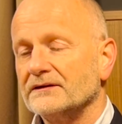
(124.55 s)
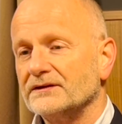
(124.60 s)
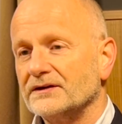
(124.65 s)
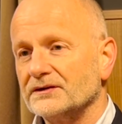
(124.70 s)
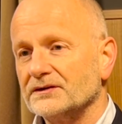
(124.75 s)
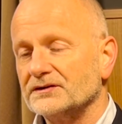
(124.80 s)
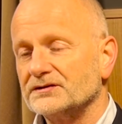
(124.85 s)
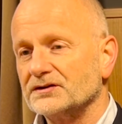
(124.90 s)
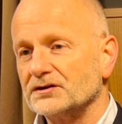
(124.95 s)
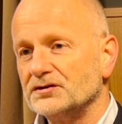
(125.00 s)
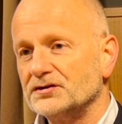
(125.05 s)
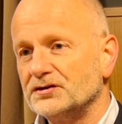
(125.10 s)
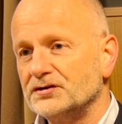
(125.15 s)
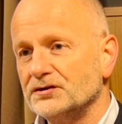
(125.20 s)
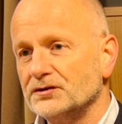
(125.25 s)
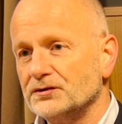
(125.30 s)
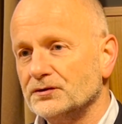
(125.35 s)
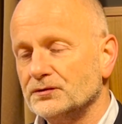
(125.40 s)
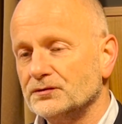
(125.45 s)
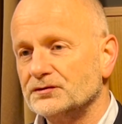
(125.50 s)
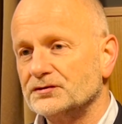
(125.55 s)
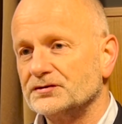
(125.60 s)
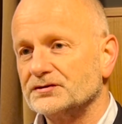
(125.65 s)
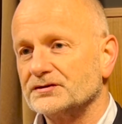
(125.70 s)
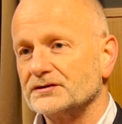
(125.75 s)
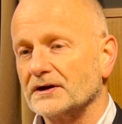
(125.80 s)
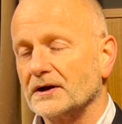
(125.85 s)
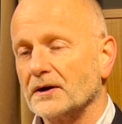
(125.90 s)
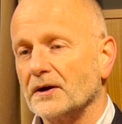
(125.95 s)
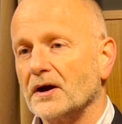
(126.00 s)
There is a
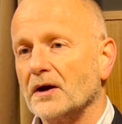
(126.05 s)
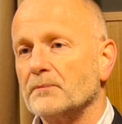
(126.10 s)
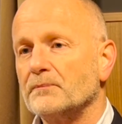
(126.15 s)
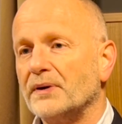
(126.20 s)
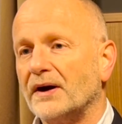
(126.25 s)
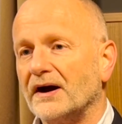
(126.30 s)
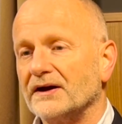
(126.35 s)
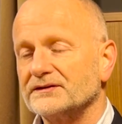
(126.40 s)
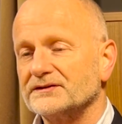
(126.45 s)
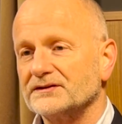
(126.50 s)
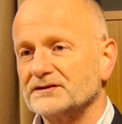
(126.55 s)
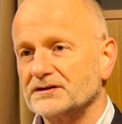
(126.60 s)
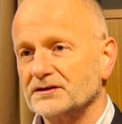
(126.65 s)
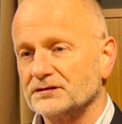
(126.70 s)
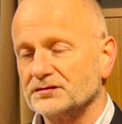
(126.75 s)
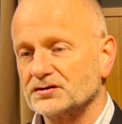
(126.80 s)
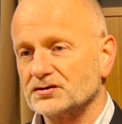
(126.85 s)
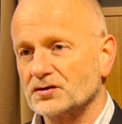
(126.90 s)
huge uh, positive